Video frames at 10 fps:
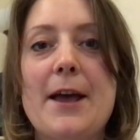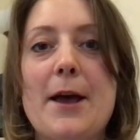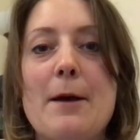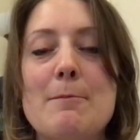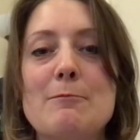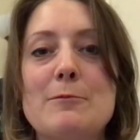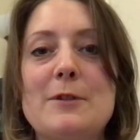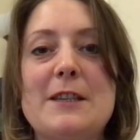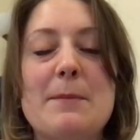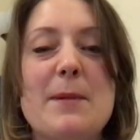
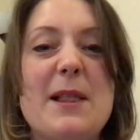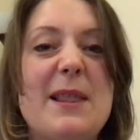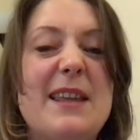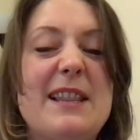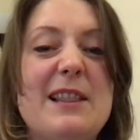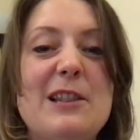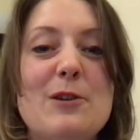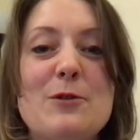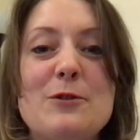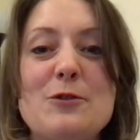Similarly,
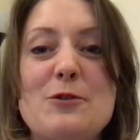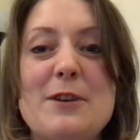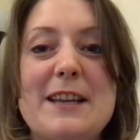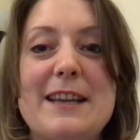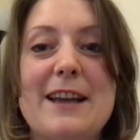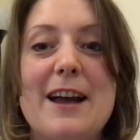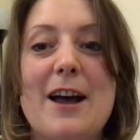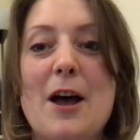laundry,